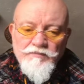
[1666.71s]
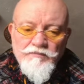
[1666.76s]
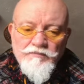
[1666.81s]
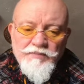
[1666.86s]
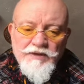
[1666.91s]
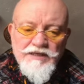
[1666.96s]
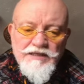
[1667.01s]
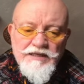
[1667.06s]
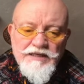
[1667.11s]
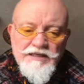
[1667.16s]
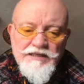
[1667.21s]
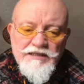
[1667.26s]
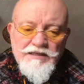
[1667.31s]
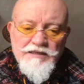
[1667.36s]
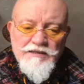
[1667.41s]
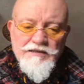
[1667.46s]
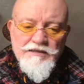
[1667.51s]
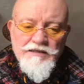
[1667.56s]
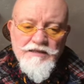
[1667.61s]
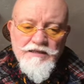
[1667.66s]
But it
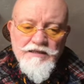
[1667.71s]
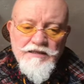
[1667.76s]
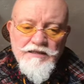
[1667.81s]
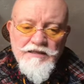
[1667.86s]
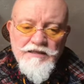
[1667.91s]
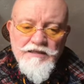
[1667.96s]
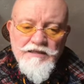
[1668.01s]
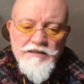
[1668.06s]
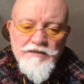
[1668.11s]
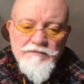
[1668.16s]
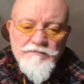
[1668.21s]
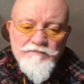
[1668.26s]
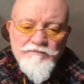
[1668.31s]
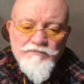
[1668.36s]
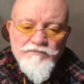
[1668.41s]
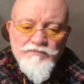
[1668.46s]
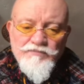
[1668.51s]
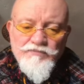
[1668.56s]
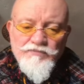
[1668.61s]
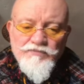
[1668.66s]

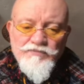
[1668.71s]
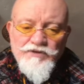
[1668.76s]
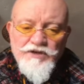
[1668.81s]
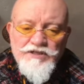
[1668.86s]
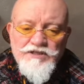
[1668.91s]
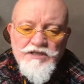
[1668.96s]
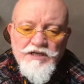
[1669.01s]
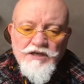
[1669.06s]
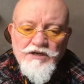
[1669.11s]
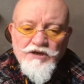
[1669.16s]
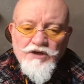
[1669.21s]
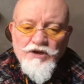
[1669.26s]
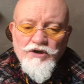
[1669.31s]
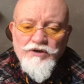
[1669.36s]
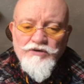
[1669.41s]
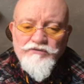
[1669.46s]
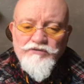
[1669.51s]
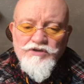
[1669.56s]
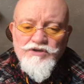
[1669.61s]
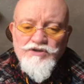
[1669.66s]
there's a lot
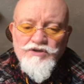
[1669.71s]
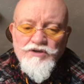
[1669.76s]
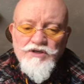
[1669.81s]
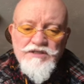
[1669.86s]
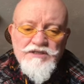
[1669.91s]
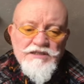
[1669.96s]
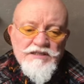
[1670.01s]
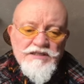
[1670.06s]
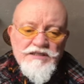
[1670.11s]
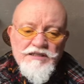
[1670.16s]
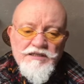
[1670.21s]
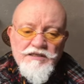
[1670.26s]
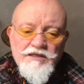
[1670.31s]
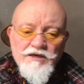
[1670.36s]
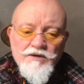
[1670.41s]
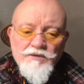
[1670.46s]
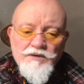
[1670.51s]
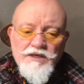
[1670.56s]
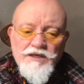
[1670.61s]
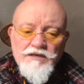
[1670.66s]
of the drawings that didn't
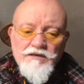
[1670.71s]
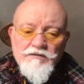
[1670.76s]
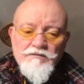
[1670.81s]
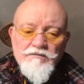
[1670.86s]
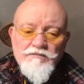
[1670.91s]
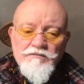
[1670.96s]
go in.